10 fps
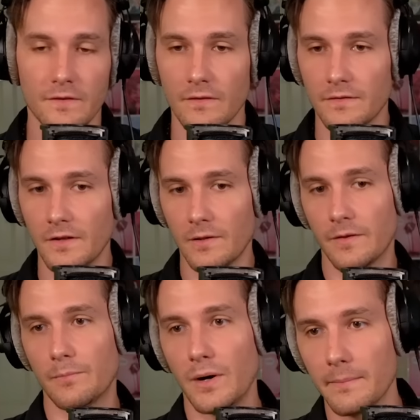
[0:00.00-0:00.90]

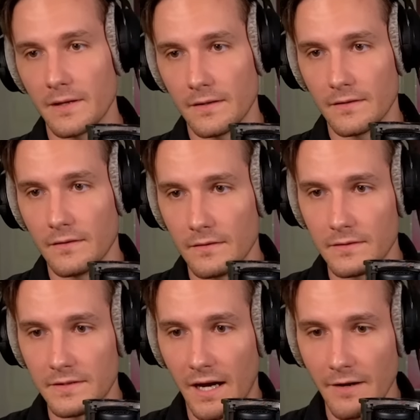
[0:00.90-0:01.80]
They'll probably
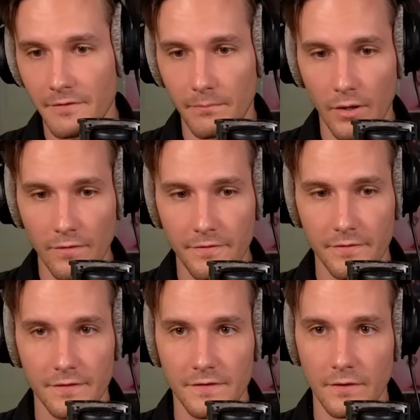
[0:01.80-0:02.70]
die from
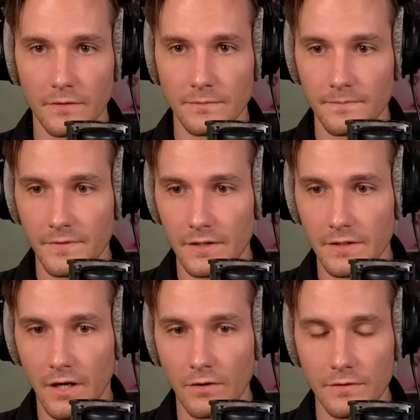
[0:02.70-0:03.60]
both, so there
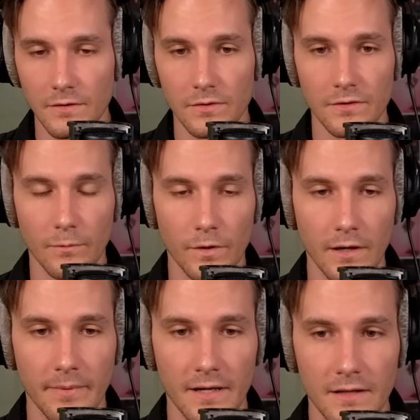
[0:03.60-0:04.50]
you go. Don't
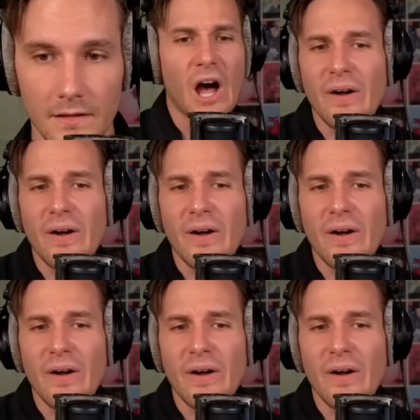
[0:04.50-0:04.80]
worry about it.